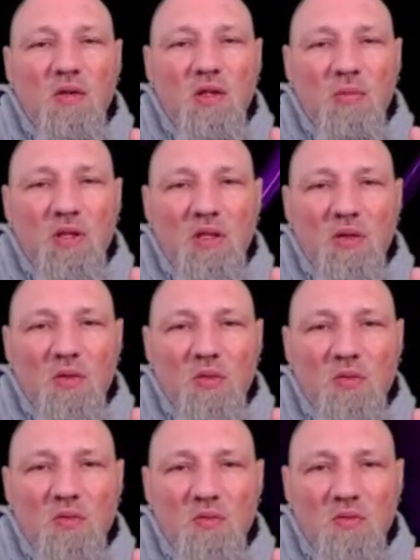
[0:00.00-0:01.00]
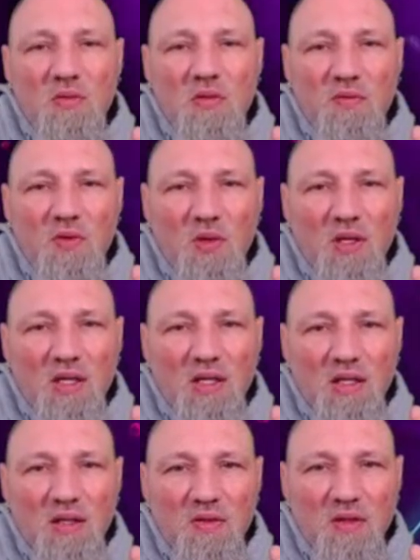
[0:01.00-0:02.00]
Well, let me know if you got
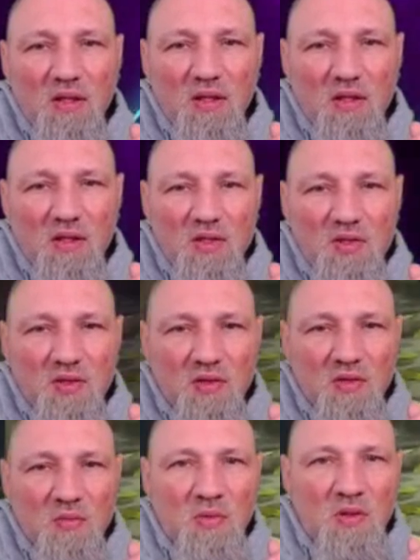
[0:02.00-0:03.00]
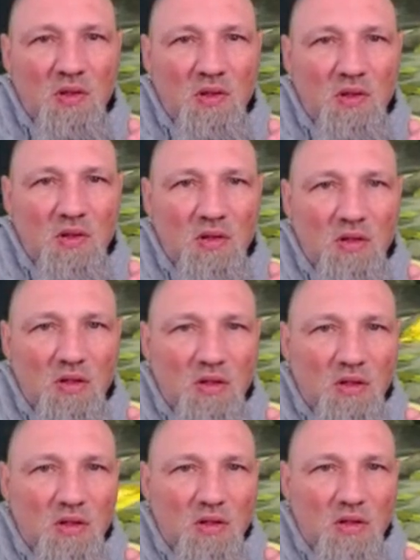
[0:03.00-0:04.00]
anything awesome.
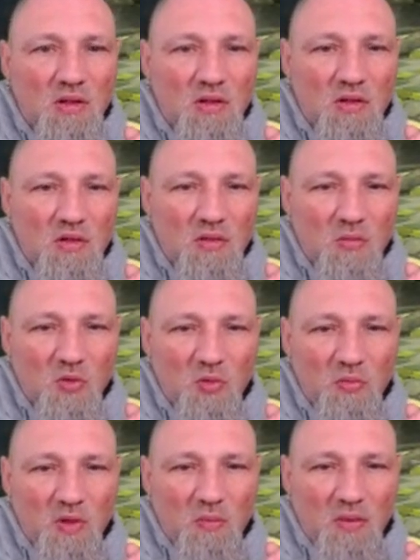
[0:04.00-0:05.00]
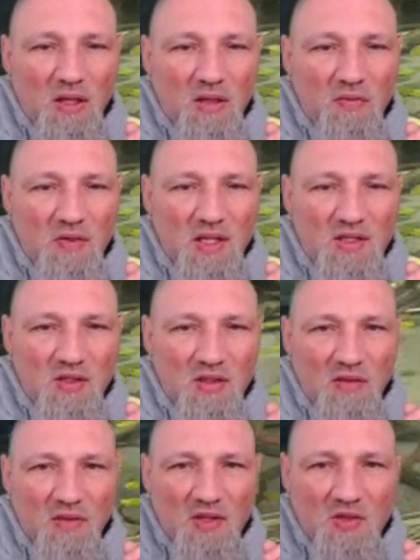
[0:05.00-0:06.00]
Moonbeam, I love that. I
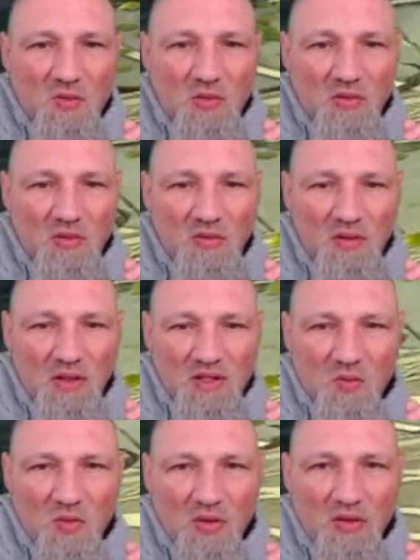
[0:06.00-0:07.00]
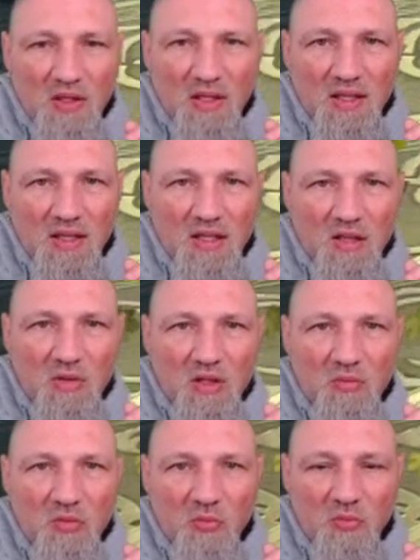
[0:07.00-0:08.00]
love that sword. That's the one thing I like
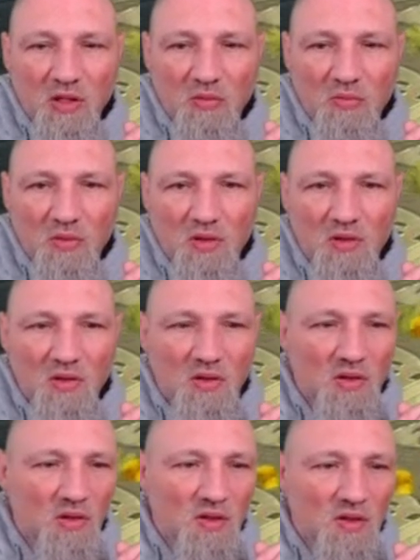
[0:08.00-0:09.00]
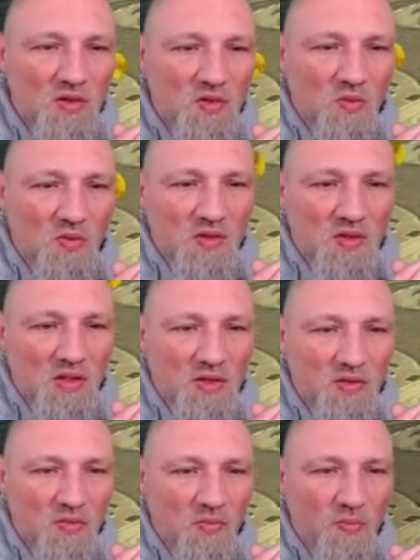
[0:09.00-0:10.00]
about Moonbeam. Sword is
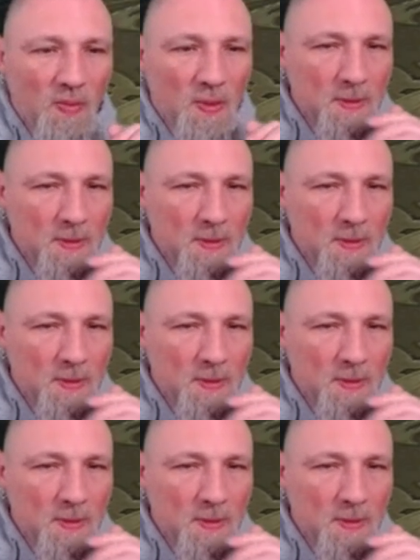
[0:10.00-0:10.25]
awesome.